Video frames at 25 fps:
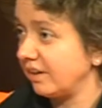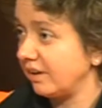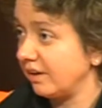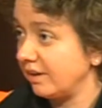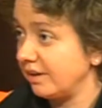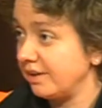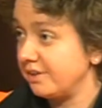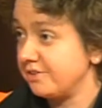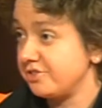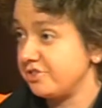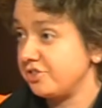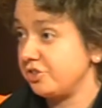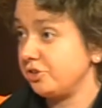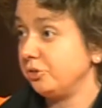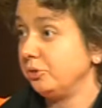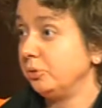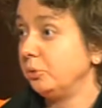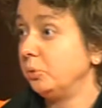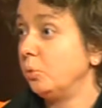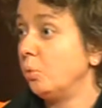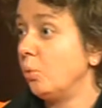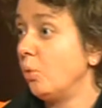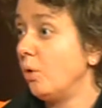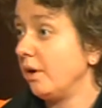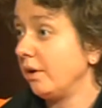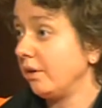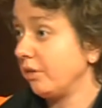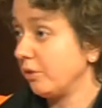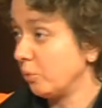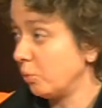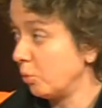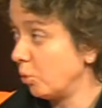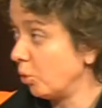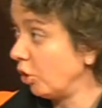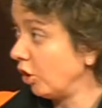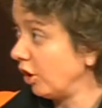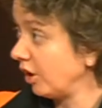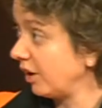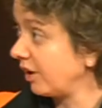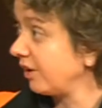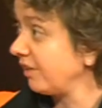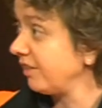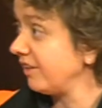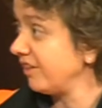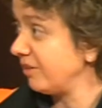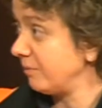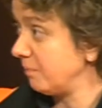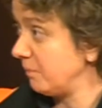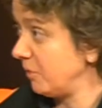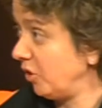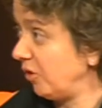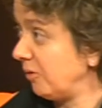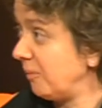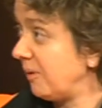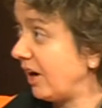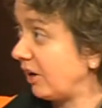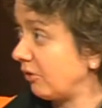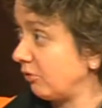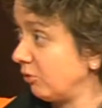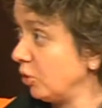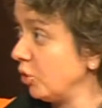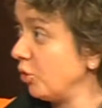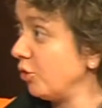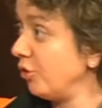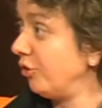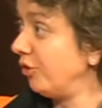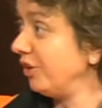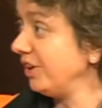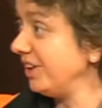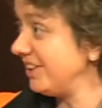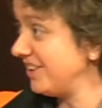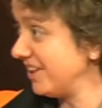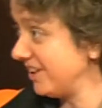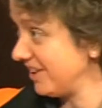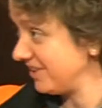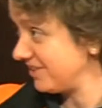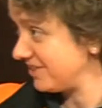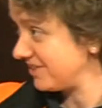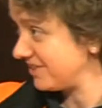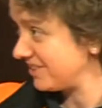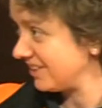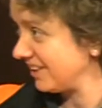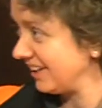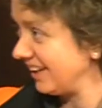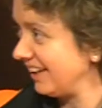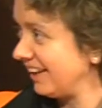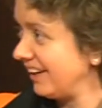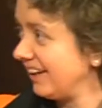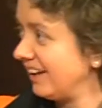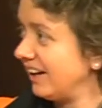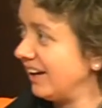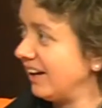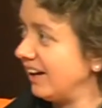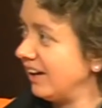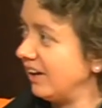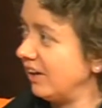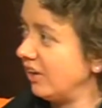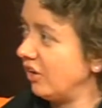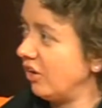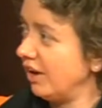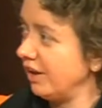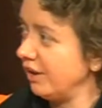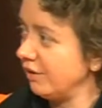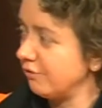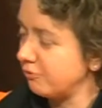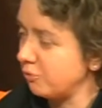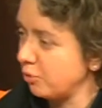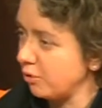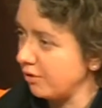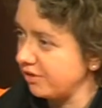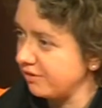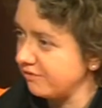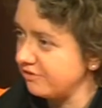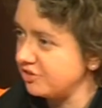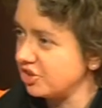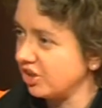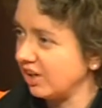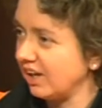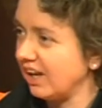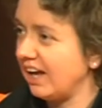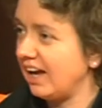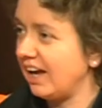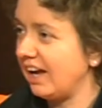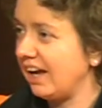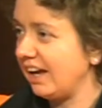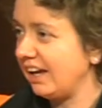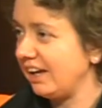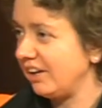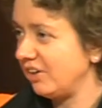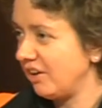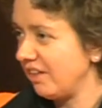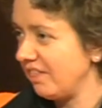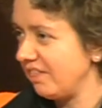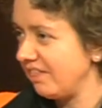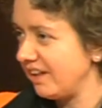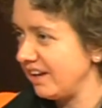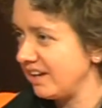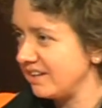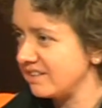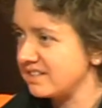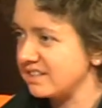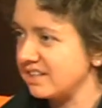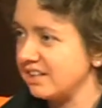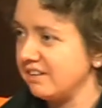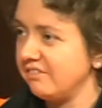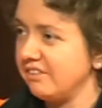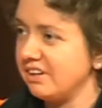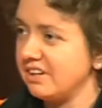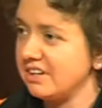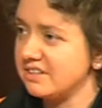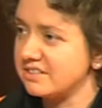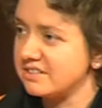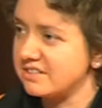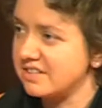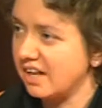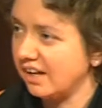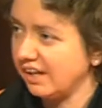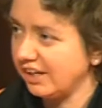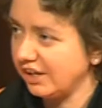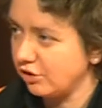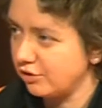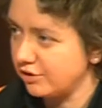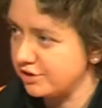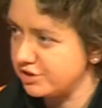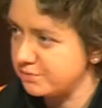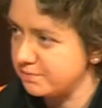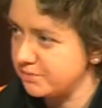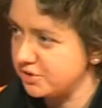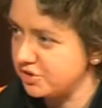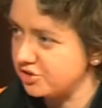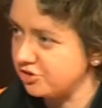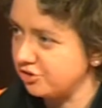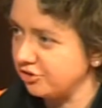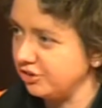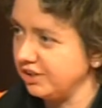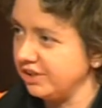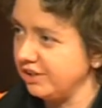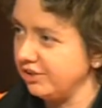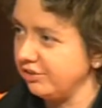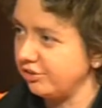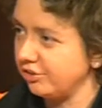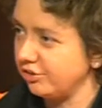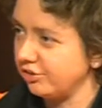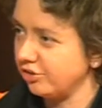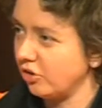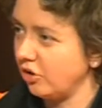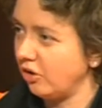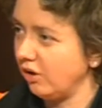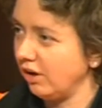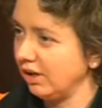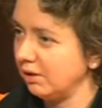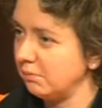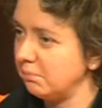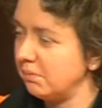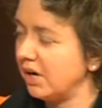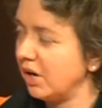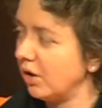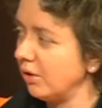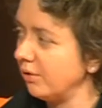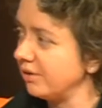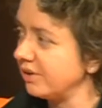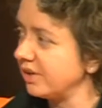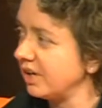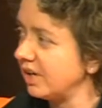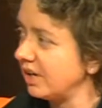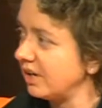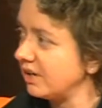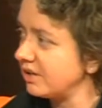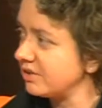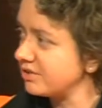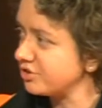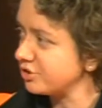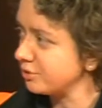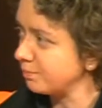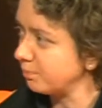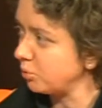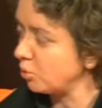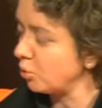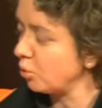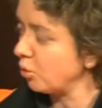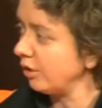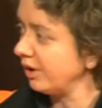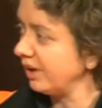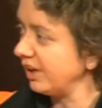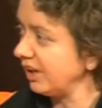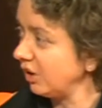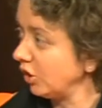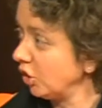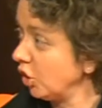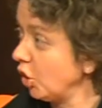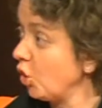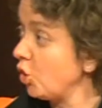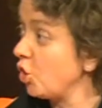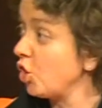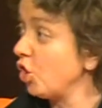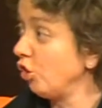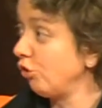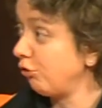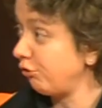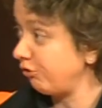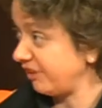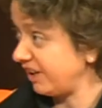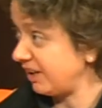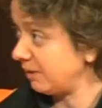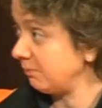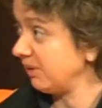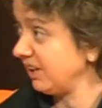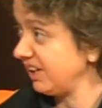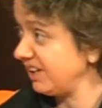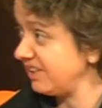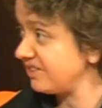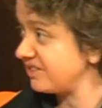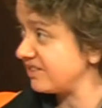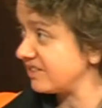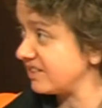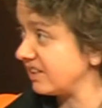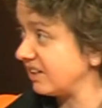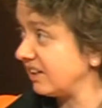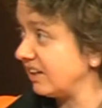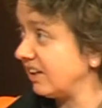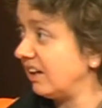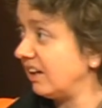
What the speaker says: as to the work that the Merrimack Rotary does. On the 4th of July, on Thanksgiving, selling Christmas trees, it's all about supporting local families